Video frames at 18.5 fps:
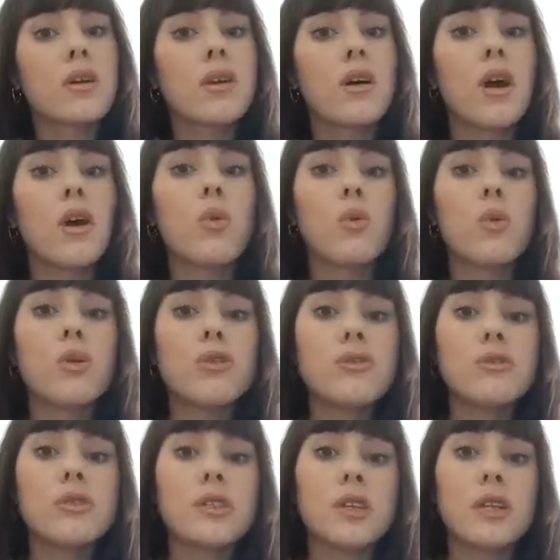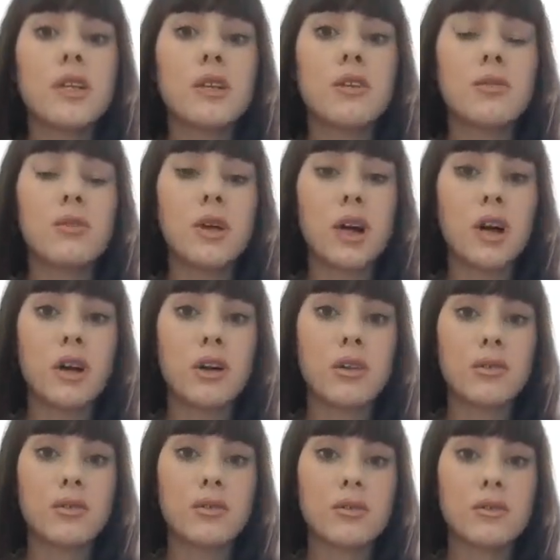our wounded little
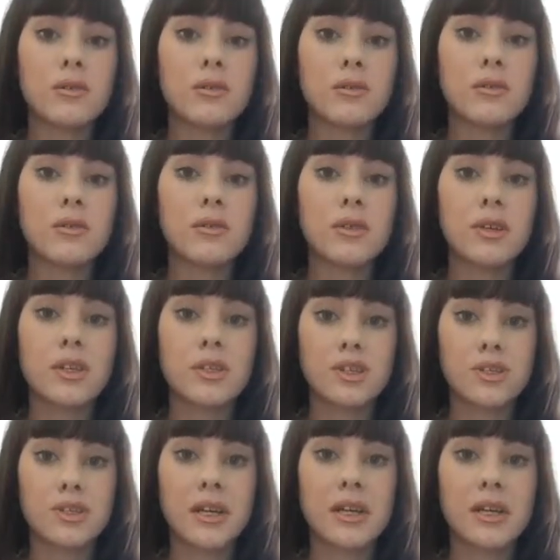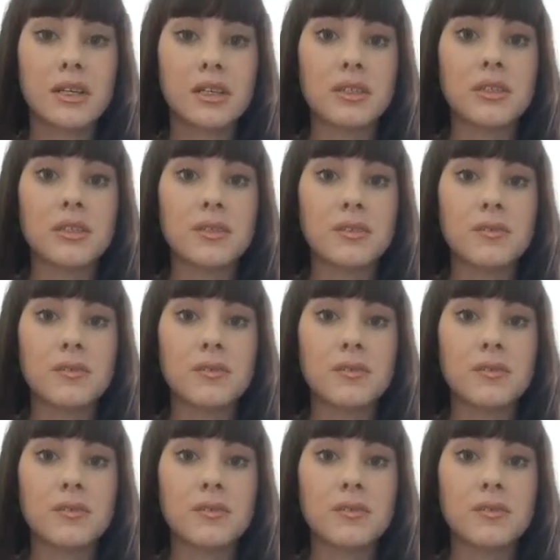girl is triggered.